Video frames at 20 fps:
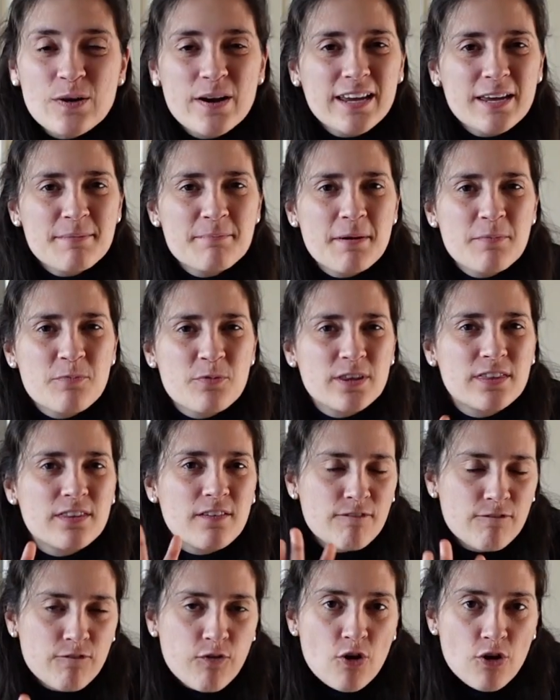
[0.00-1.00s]
I came up with
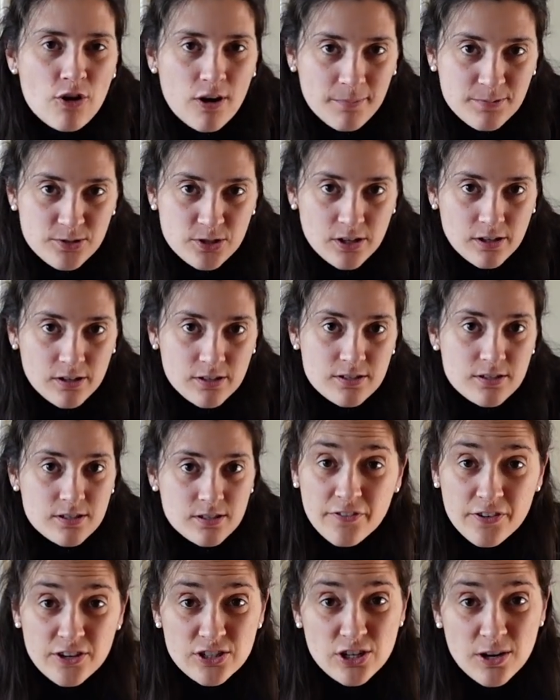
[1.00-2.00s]
4 options.
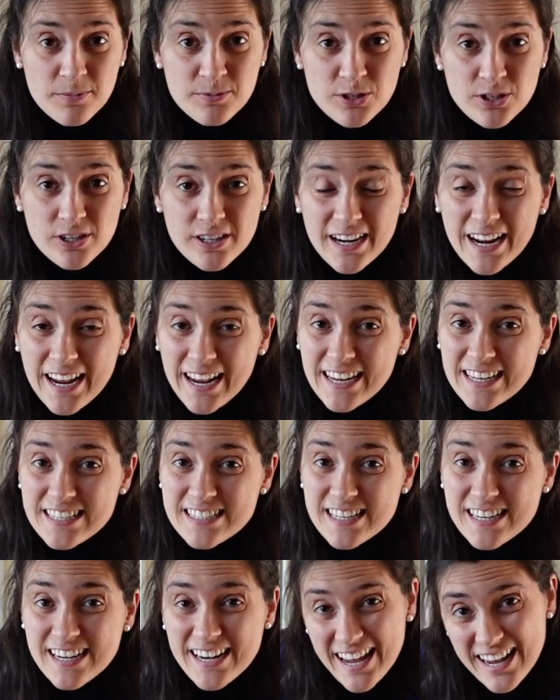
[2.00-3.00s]
The first option
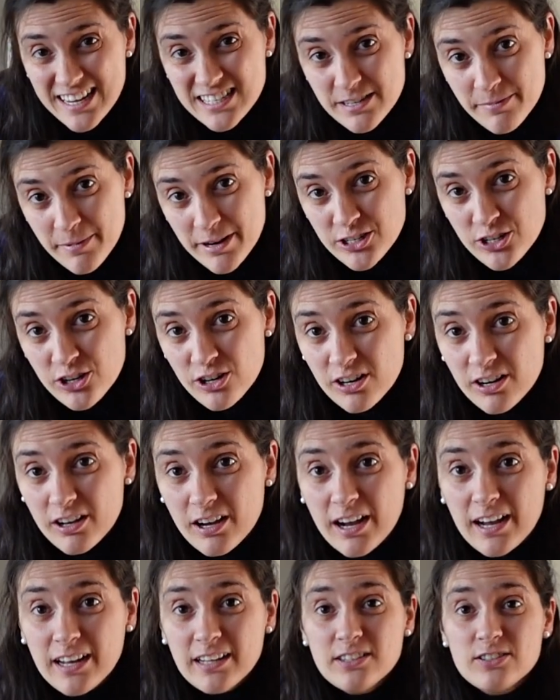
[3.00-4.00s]
is an asymmetrical
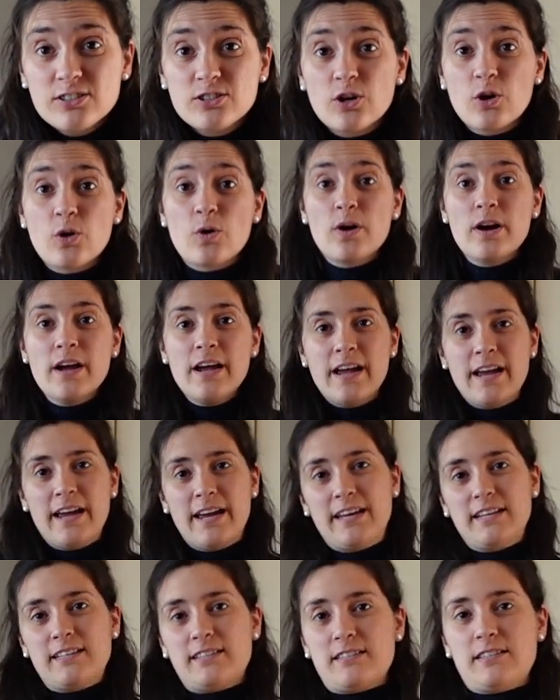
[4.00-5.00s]
cut, so
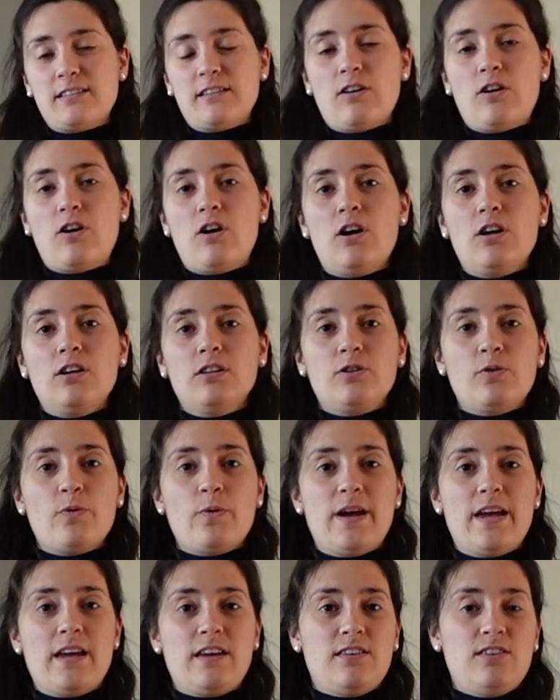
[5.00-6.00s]
it's all the
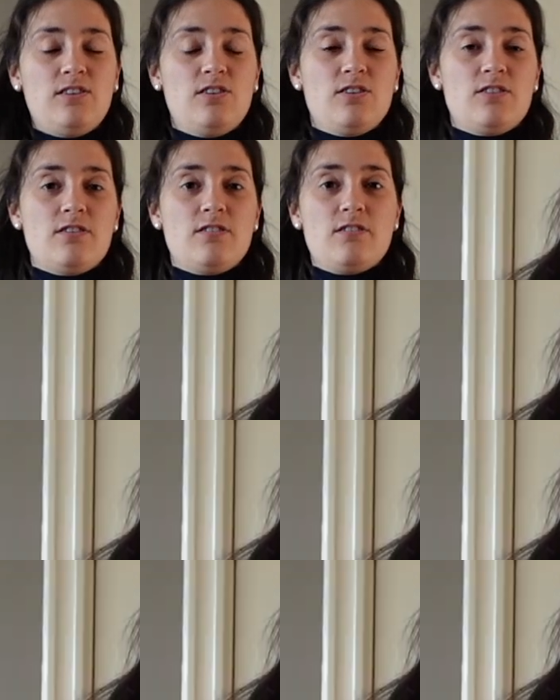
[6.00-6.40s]
way here.